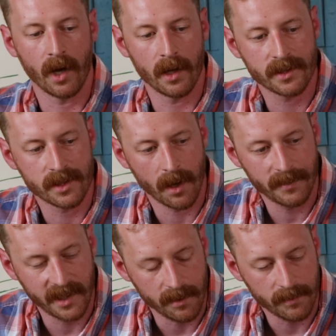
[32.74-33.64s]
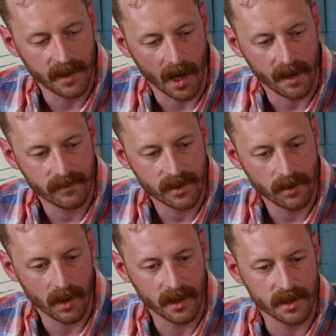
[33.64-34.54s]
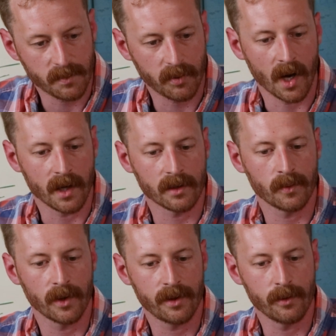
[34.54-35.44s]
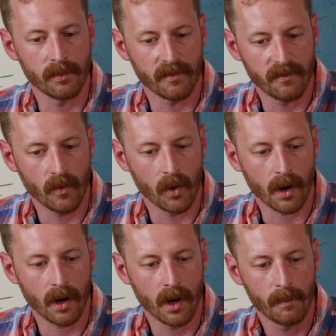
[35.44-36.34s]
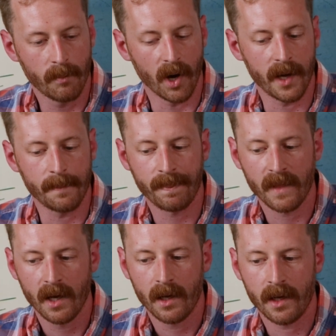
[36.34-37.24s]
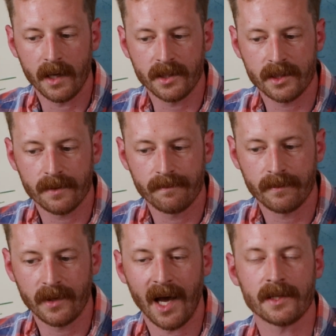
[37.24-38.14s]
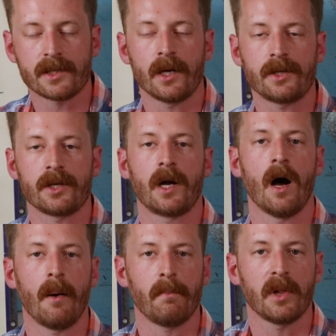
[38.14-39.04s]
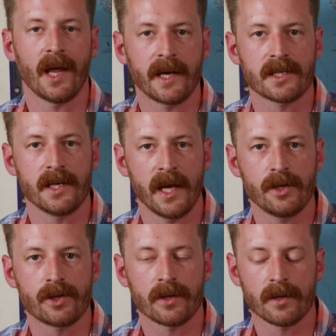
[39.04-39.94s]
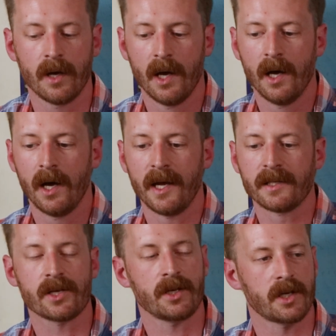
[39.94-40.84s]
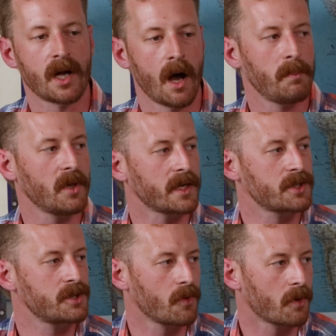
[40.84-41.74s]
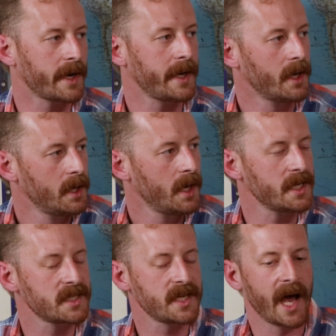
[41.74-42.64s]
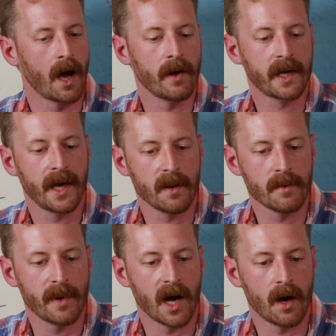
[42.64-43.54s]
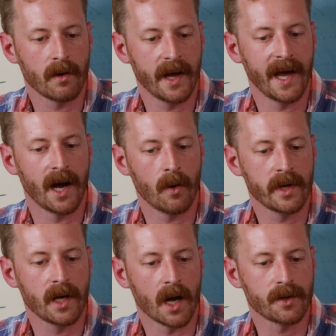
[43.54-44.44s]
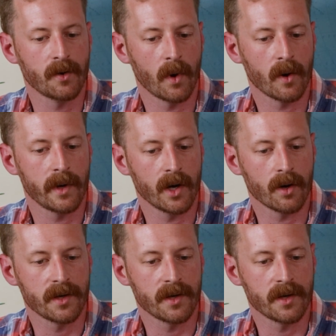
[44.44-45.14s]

done some deep dives on this product with you before, but it's got such a complex nature and such a complex story as to how it came about and how we got to where we are